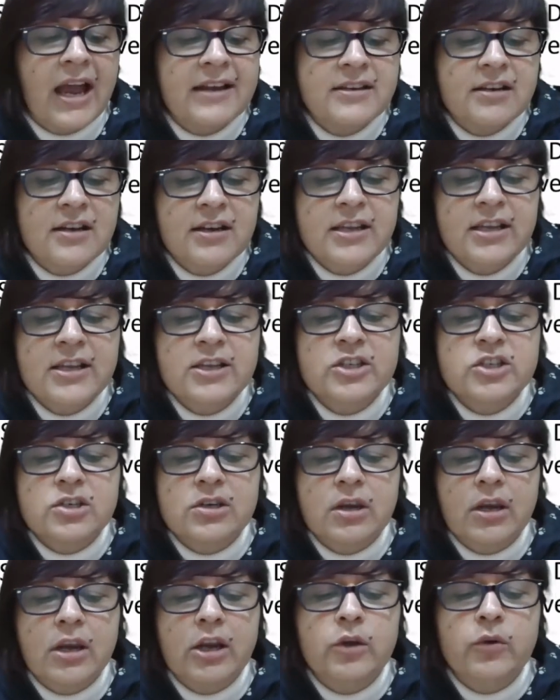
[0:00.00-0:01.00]
and
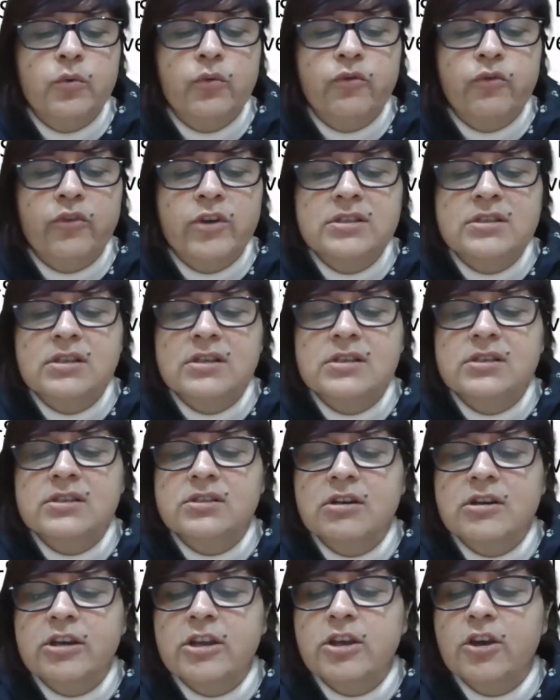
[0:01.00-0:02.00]
Leach influenced the
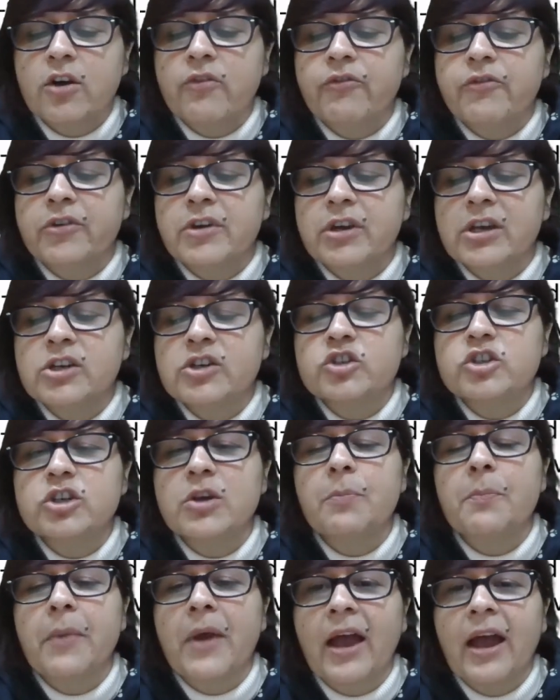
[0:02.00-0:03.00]
study of
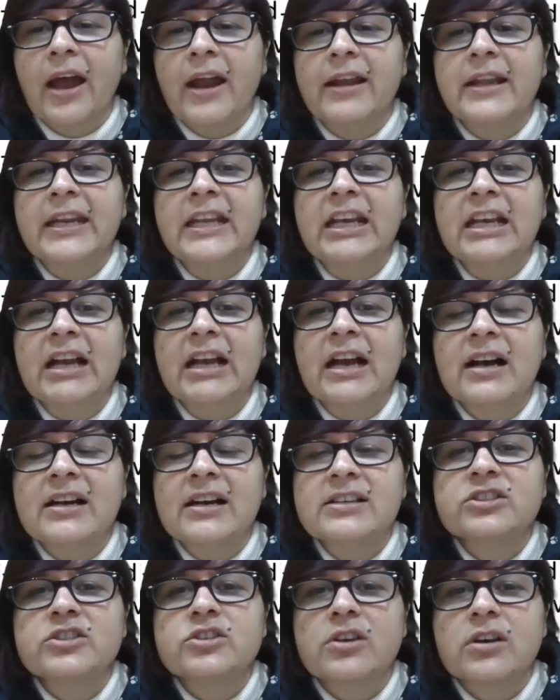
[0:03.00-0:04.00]
kinship and
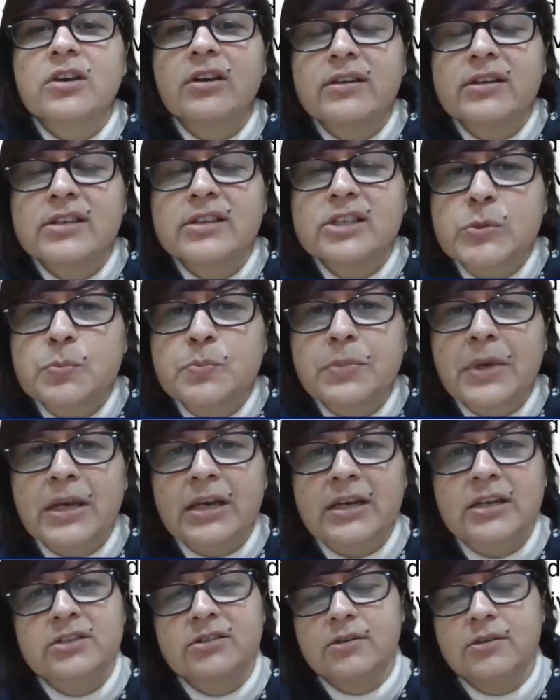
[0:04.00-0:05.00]
caste
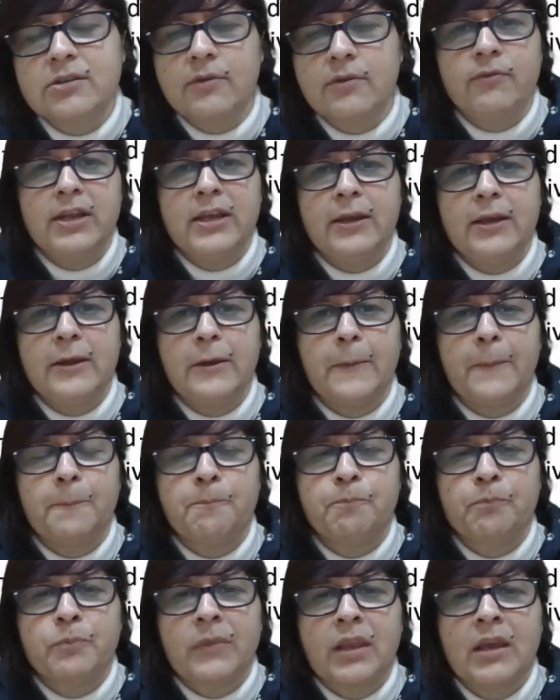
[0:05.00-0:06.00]
respectively.
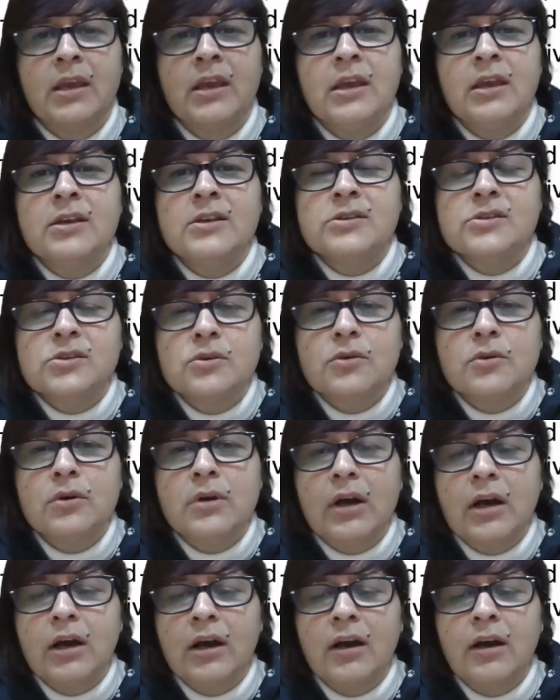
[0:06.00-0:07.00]

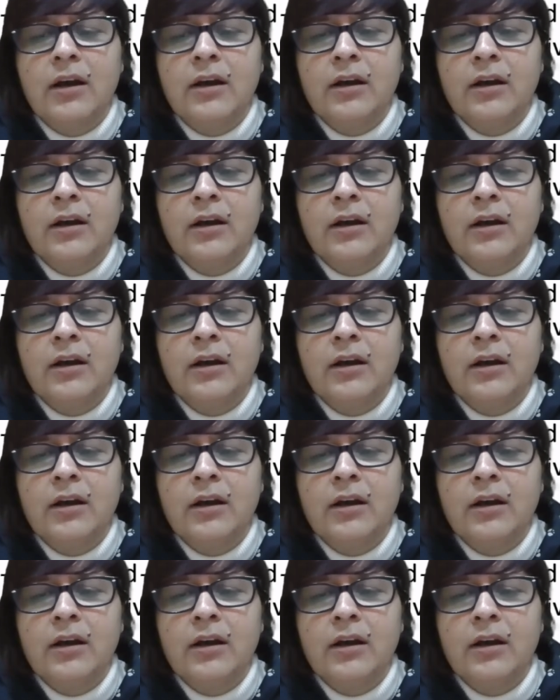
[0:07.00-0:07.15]
So